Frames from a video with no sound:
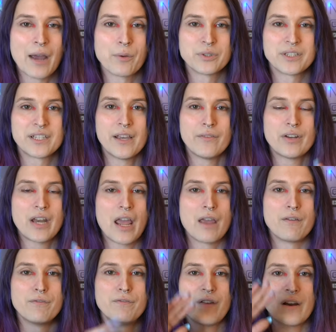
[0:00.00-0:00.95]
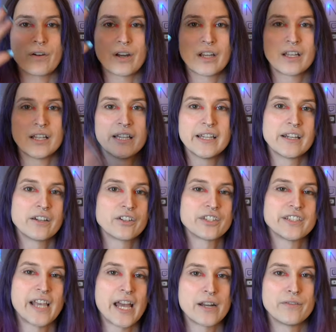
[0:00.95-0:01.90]
I was given a very clear
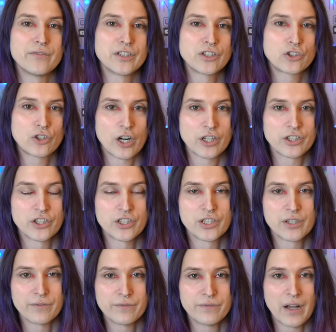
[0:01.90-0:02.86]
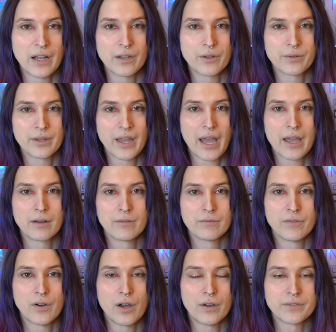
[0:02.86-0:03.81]
set of instructions to follow that
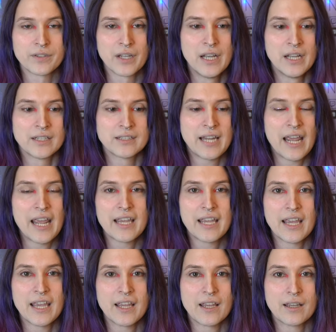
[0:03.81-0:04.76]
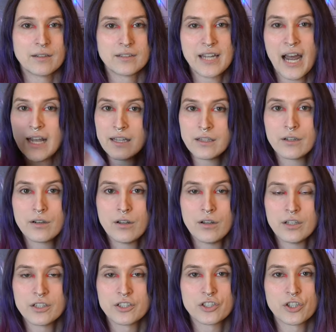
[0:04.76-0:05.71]
involved taking
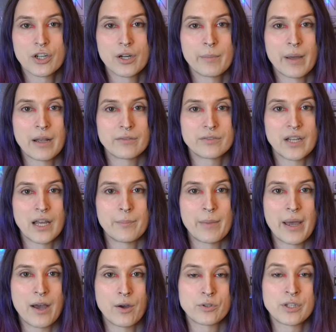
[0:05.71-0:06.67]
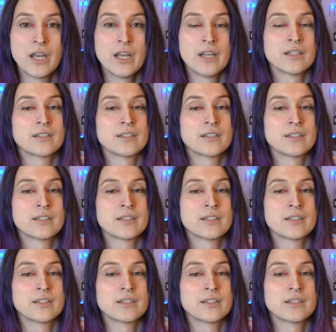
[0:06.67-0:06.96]
Tylenol a certain amount of time out,